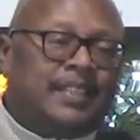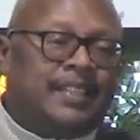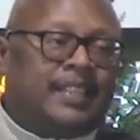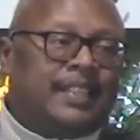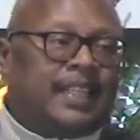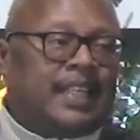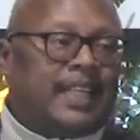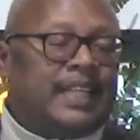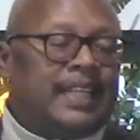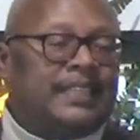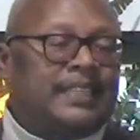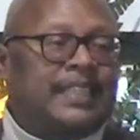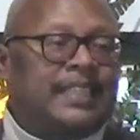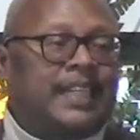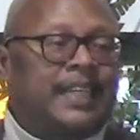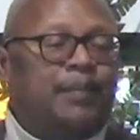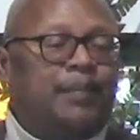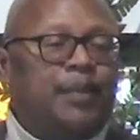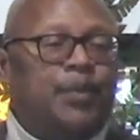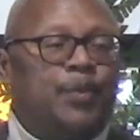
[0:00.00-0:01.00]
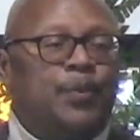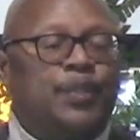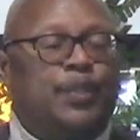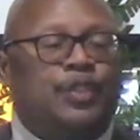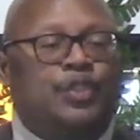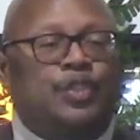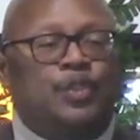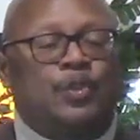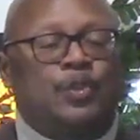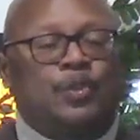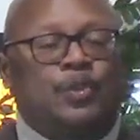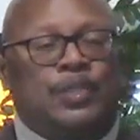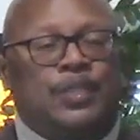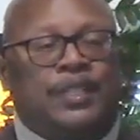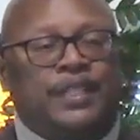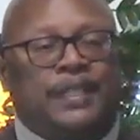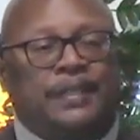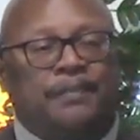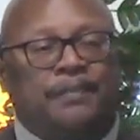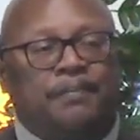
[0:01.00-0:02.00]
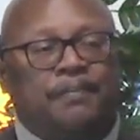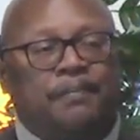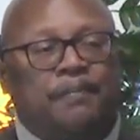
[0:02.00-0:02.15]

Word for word: the last time we went to